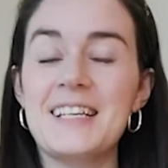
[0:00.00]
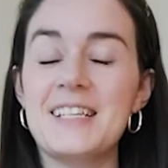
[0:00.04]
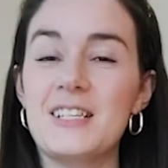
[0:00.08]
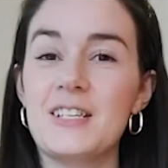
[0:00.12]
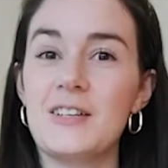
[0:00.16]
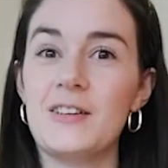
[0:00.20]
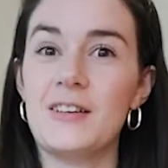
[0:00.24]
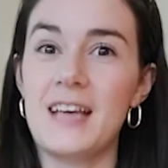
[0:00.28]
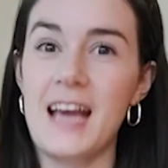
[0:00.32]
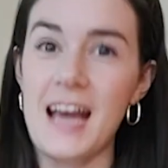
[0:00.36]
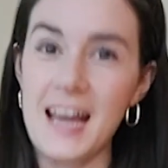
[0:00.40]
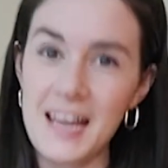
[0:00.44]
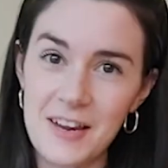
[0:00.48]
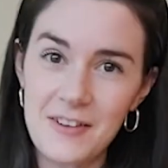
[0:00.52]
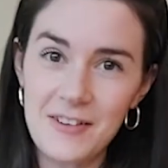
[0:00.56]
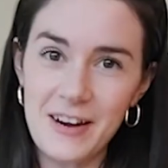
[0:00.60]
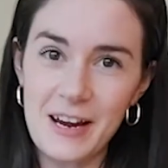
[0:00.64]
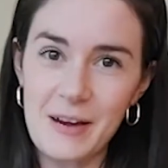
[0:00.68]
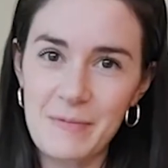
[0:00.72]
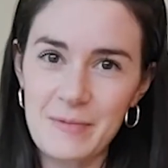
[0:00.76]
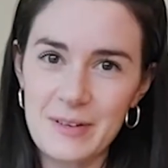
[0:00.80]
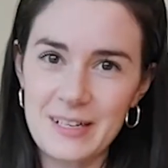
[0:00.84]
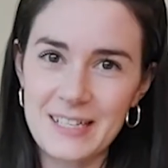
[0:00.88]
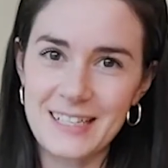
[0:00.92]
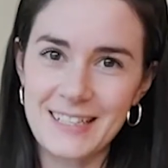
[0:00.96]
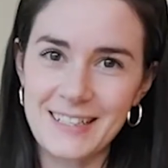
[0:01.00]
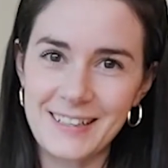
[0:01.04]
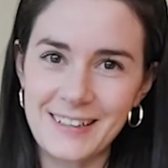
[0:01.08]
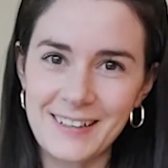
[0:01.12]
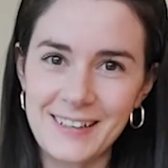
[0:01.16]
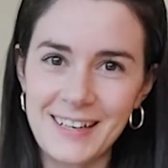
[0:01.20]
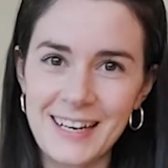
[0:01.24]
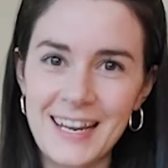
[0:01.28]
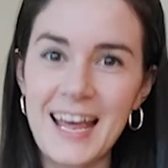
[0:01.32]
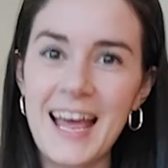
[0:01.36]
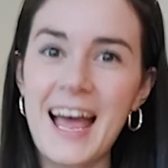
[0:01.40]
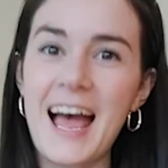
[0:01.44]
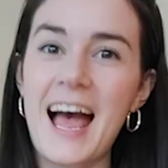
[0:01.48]
So get your aprons
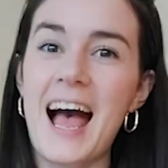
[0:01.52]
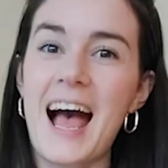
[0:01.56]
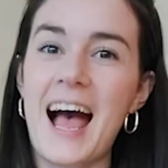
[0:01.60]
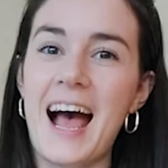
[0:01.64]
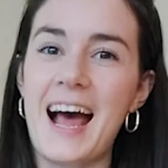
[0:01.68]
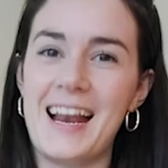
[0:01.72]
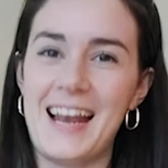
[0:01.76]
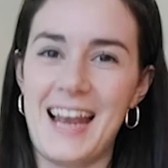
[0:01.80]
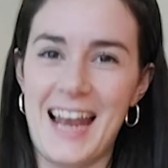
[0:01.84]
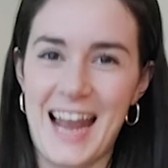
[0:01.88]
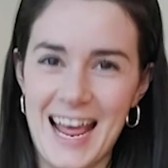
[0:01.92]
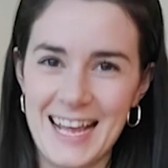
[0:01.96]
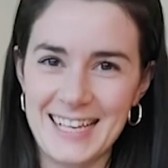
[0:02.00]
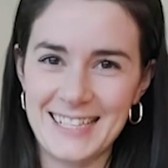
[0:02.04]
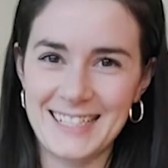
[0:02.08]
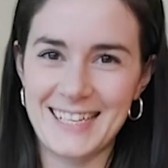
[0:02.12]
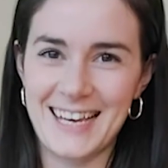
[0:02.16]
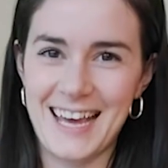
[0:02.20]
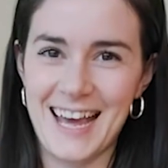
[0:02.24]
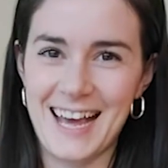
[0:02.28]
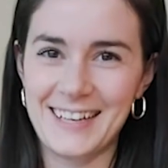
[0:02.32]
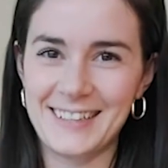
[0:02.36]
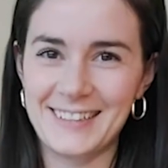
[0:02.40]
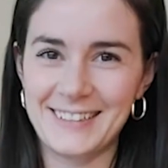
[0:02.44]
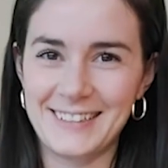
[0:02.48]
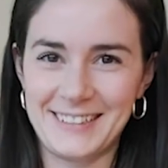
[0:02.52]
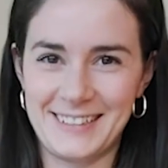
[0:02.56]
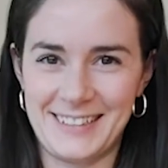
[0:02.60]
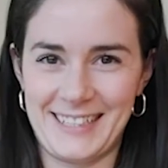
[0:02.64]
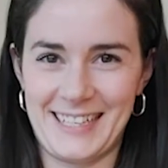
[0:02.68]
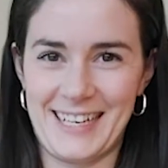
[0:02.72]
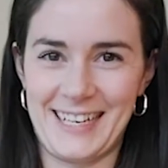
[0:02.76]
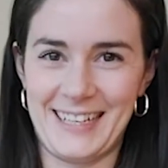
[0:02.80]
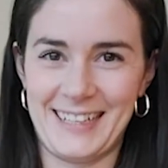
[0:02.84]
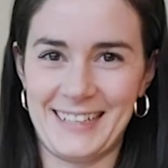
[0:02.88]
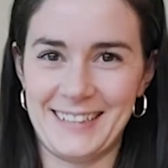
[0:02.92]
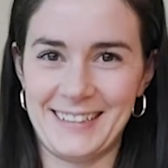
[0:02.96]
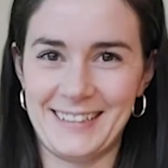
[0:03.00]
on and let's get
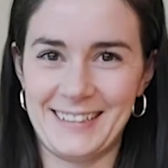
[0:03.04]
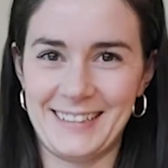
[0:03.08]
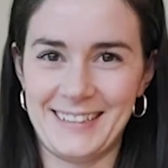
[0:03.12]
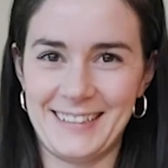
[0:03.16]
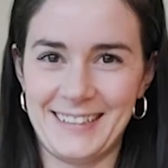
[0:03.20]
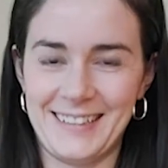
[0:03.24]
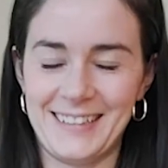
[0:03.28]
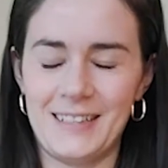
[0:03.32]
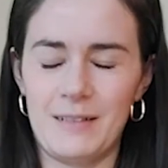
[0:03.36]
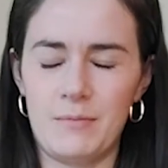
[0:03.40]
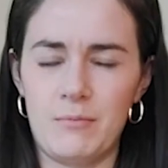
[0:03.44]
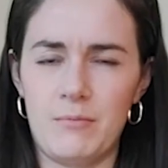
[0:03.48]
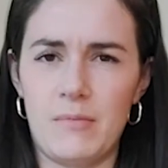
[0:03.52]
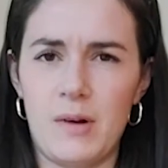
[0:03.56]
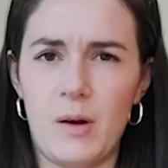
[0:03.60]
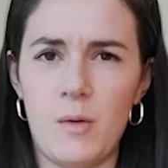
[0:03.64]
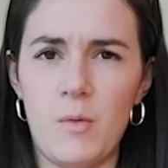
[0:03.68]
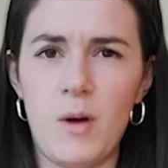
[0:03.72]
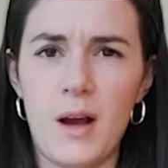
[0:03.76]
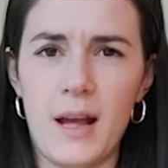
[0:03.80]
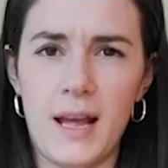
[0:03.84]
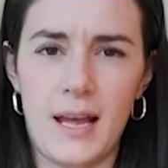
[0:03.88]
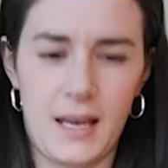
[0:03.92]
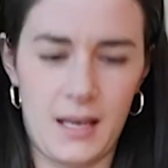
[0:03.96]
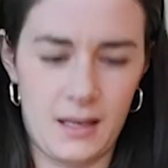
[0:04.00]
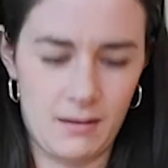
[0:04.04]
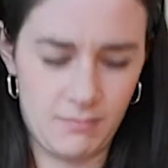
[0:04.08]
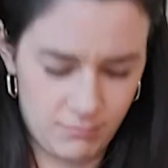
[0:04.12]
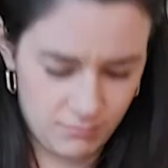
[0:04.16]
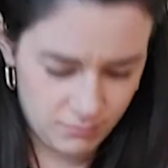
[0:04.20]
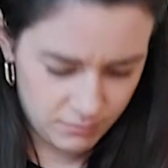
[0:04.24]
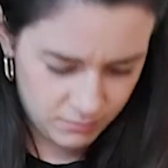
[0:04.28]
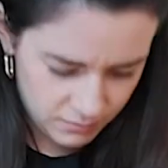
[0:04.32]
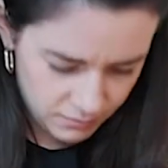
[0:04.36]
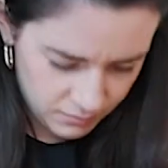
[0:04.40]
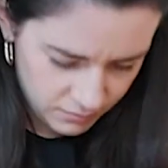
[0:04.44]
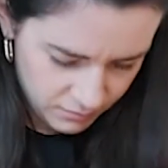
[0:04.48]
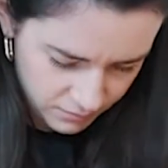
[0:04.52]
cooking. But wait,
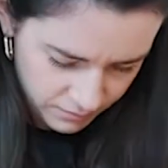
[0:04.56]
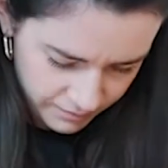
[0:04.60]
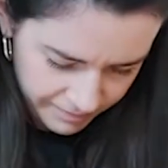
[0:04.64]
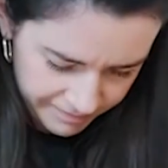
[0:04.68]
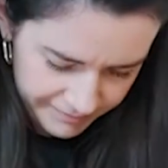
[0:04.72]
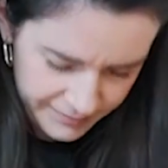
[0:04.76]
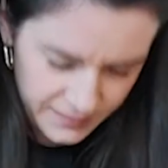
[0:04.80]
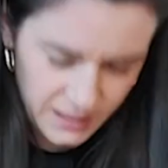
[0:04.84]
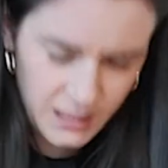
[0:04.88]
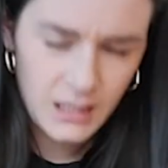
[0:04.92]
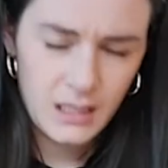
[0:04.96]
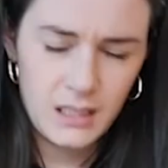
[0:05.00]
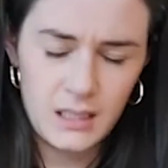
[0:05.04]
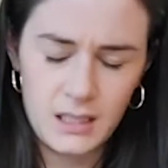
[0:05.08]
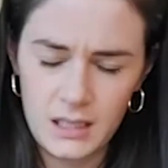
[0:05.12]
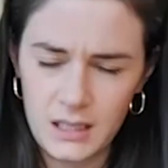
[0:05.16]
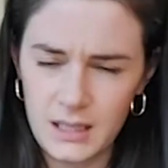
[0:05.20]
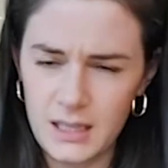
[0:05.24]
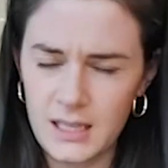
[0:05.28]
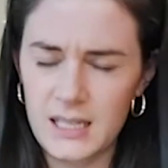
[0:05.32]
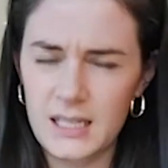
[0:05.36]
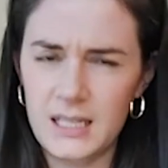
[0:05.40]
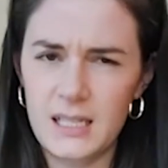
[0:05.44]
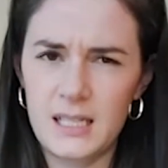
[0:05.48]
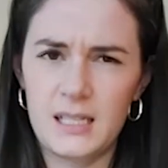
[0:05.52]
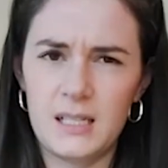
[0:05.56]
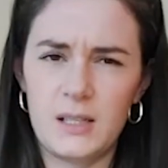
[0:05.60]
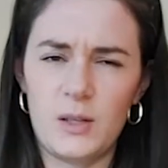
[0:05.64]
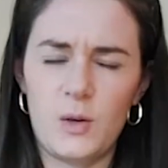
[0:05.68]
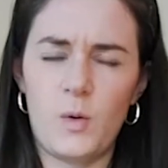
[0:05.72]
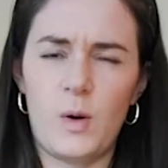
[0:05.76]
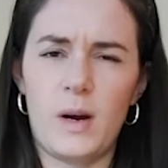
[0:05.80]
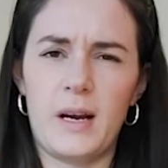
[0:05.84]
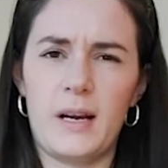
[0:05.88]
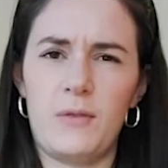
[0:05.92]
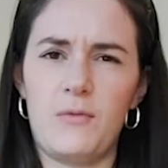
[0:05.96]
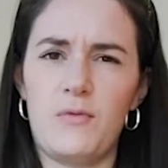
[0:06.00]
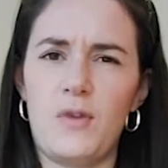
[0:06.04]
this isn't
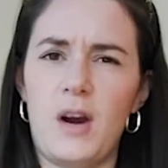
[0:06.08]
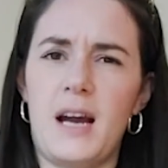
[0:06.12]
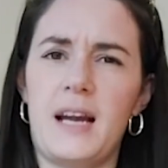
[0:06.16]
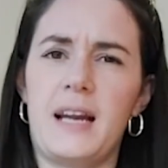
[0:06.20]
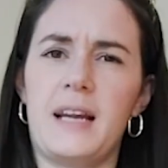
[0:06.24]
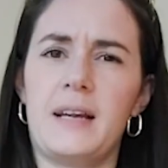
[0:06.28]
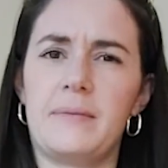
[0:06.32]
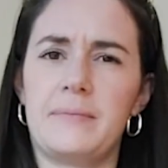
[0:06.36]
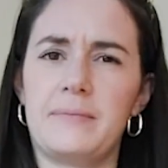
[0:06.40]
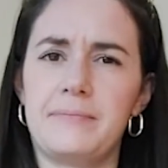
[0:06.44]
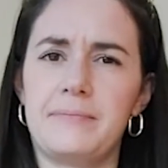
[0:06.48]
quite right.